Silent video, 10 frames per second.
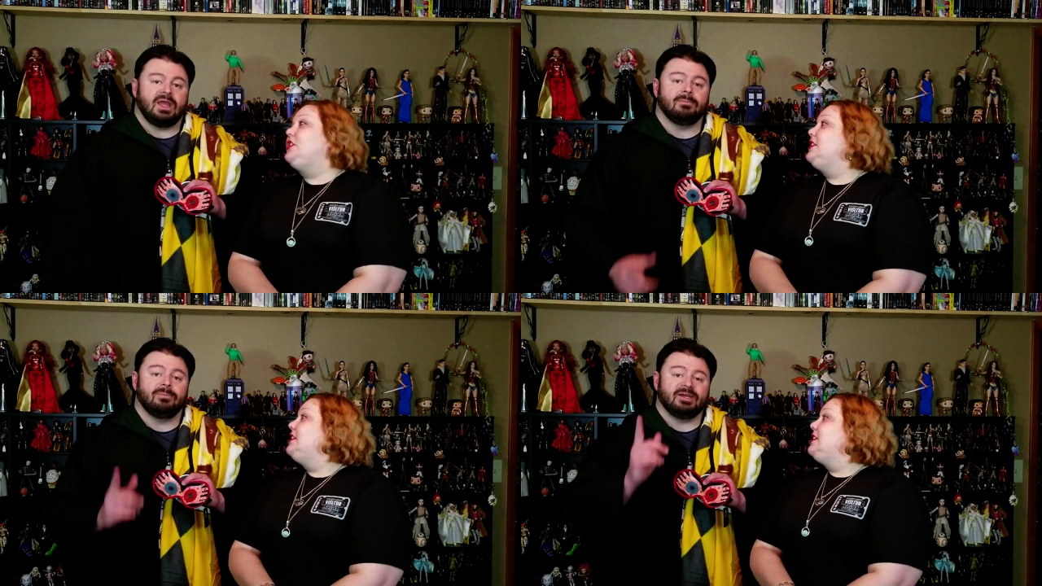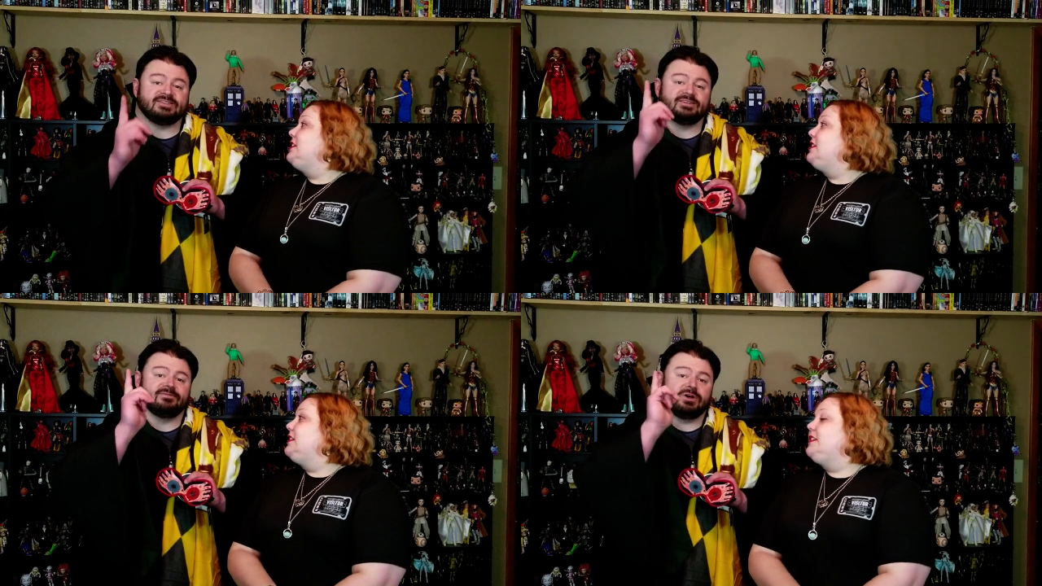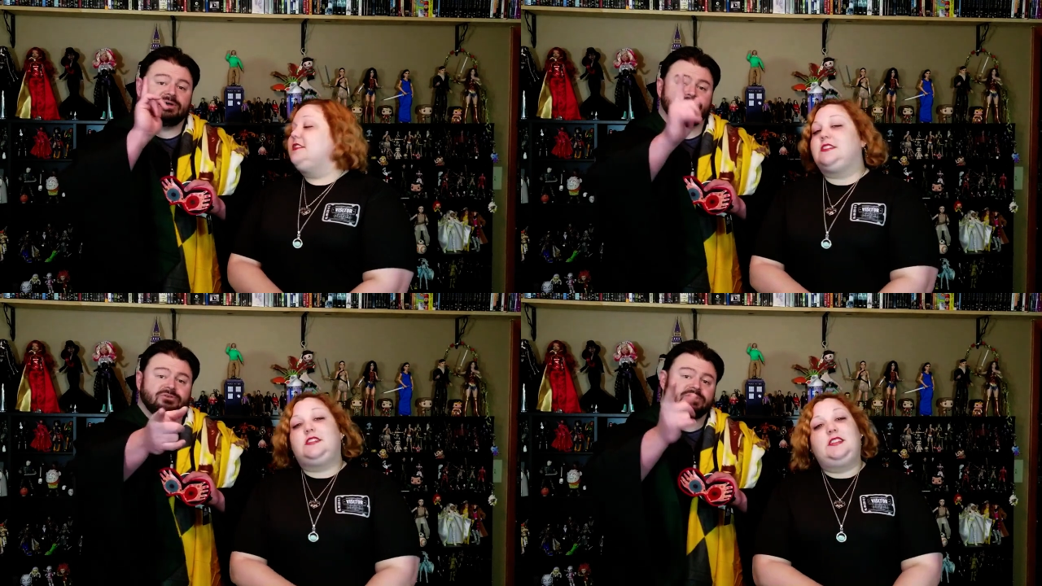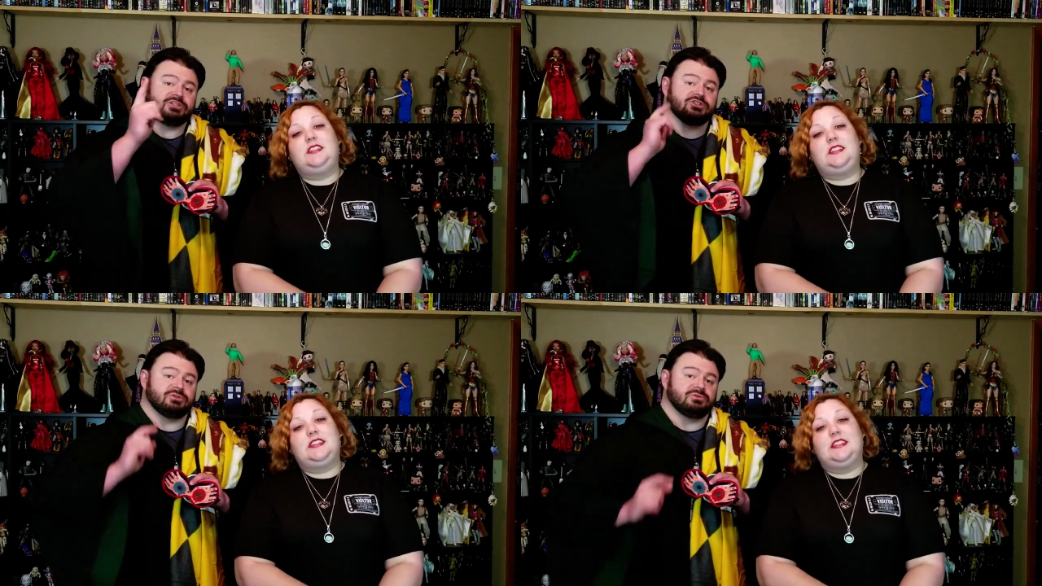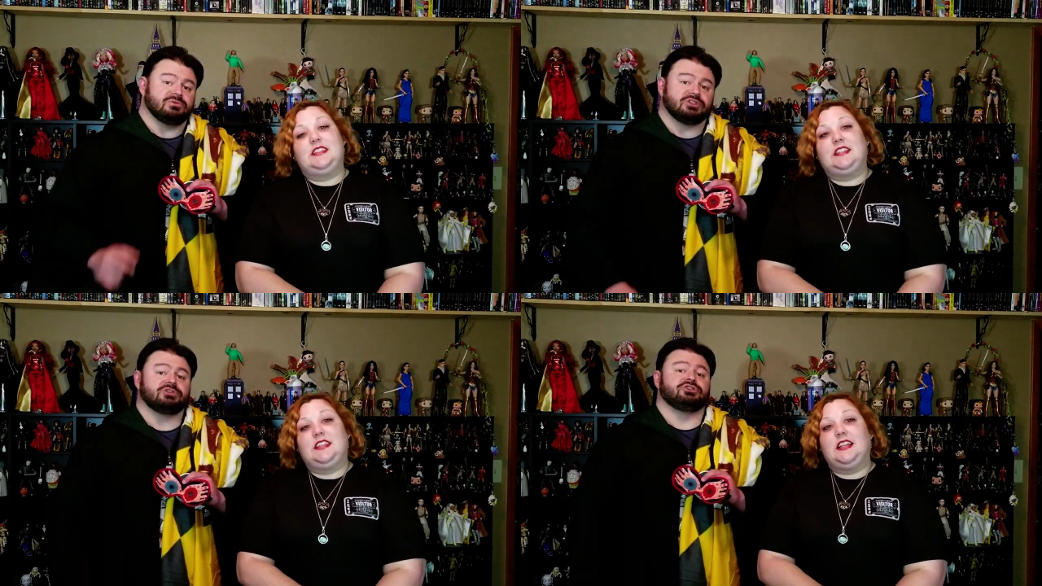Speaker 1: And best of all, you can
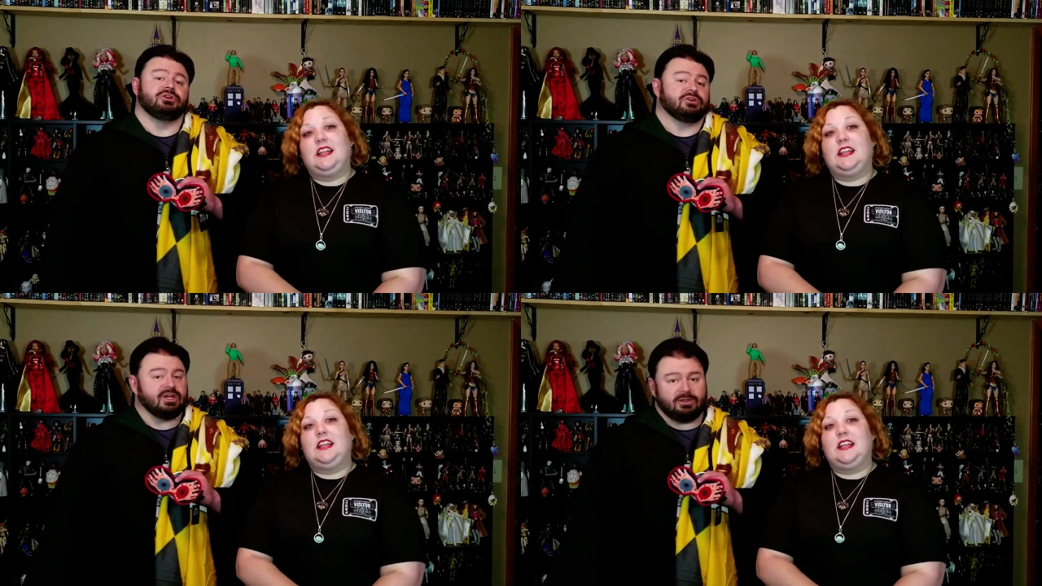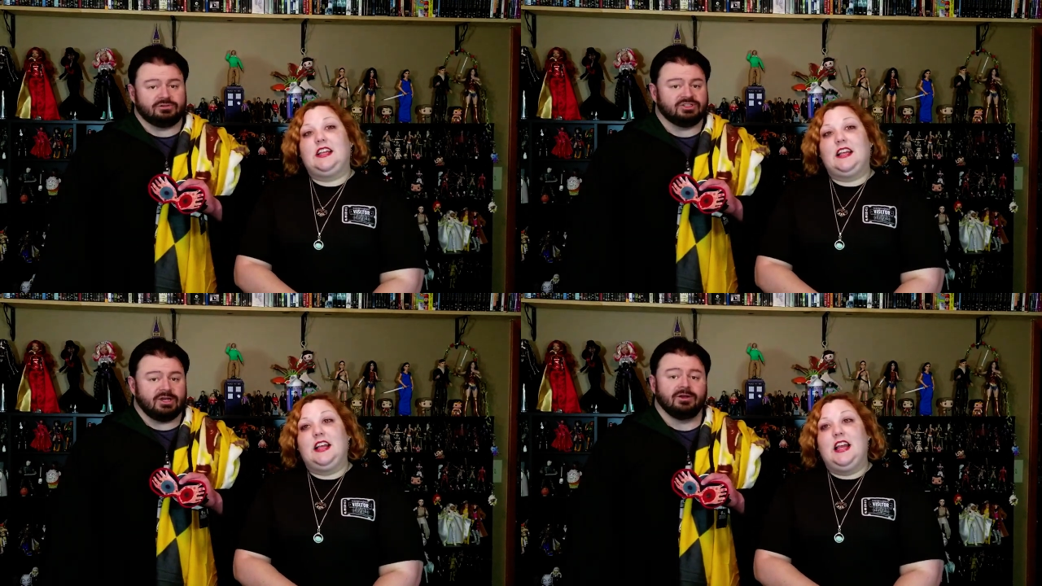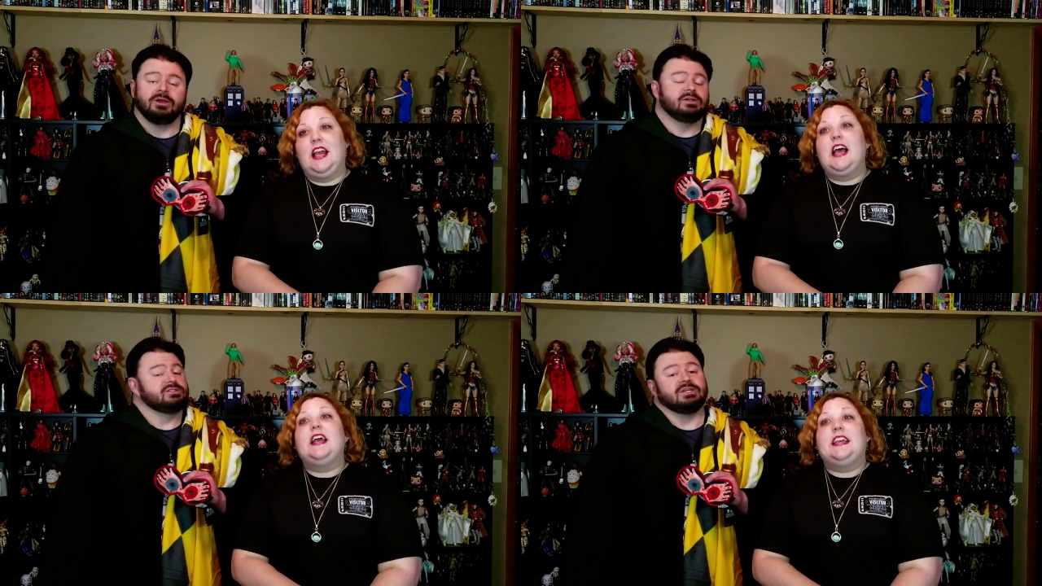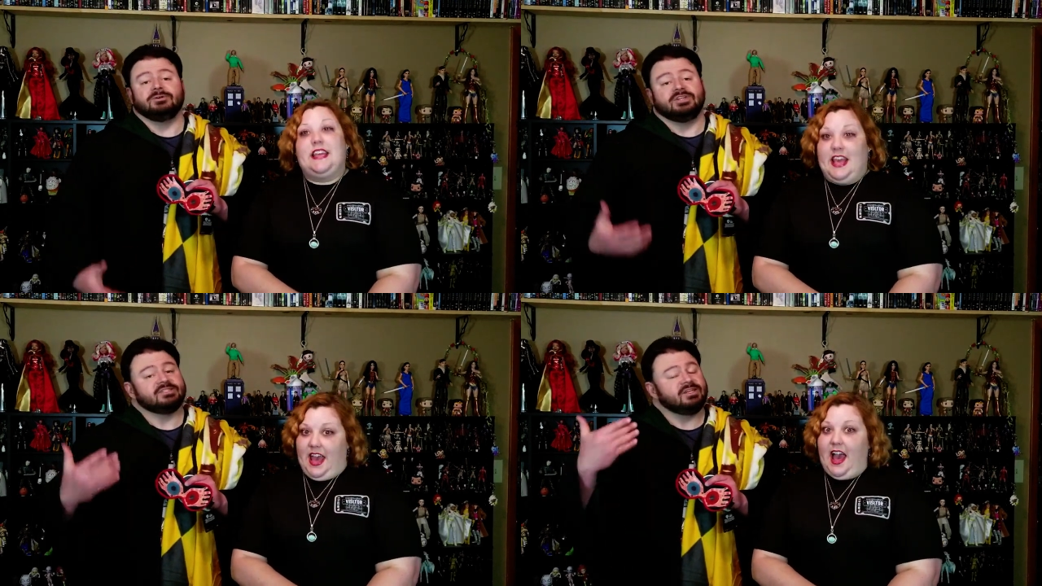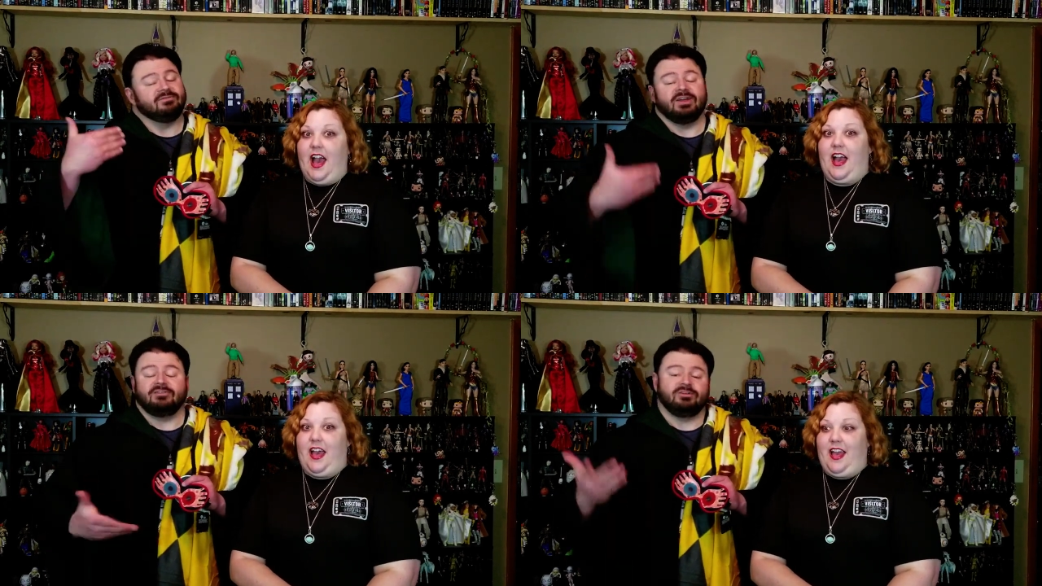choose shirt colors there, so it doesn't yeah. even
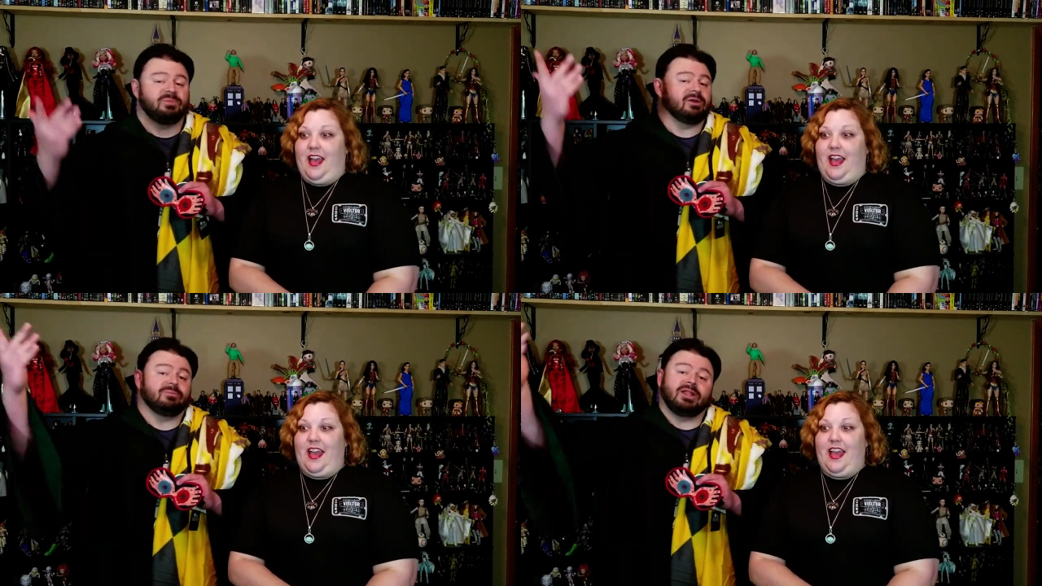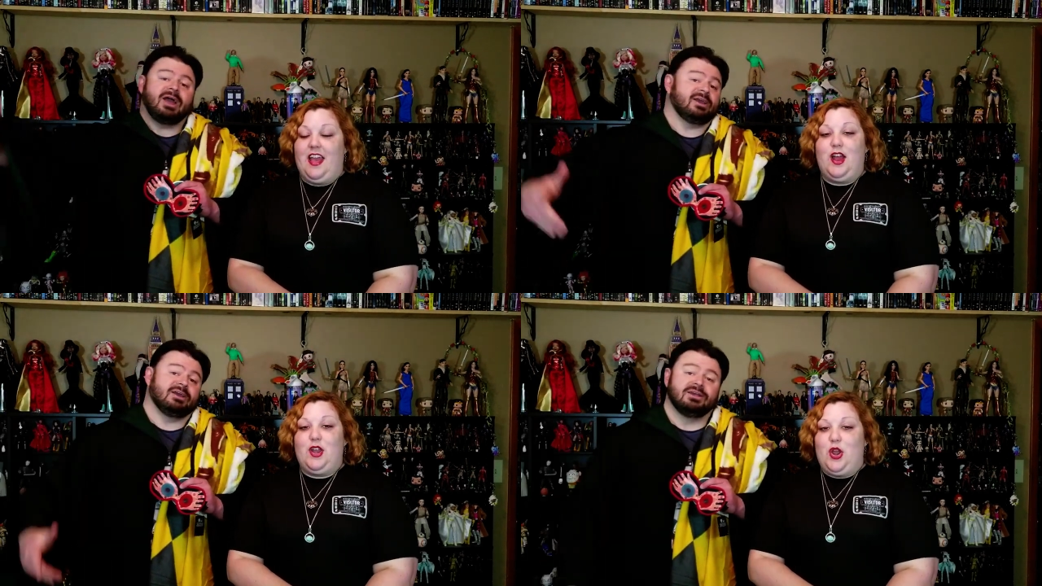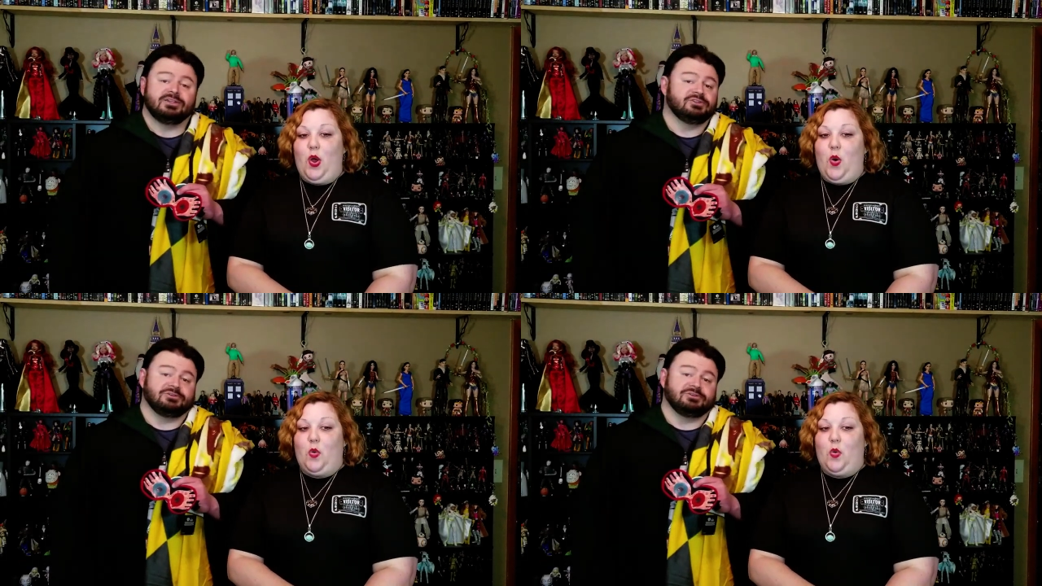have to be a black no, Do